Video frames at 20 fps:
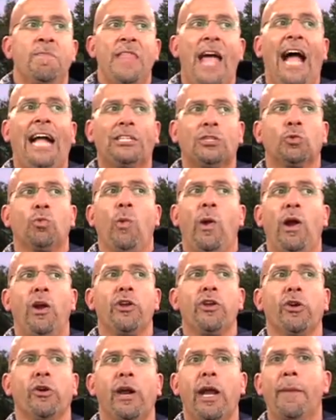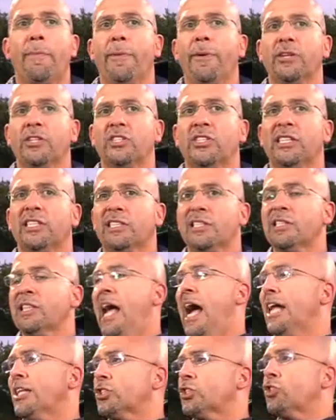That's where you're able to see
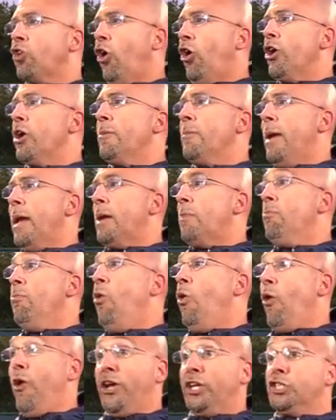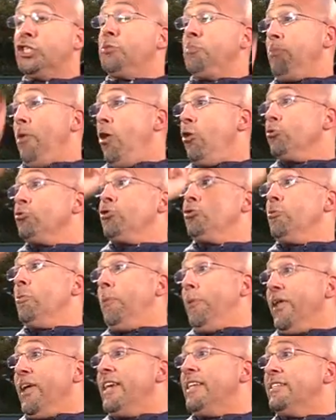slots starting to make more explosive
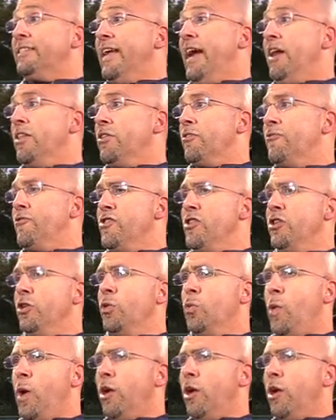plays down the field,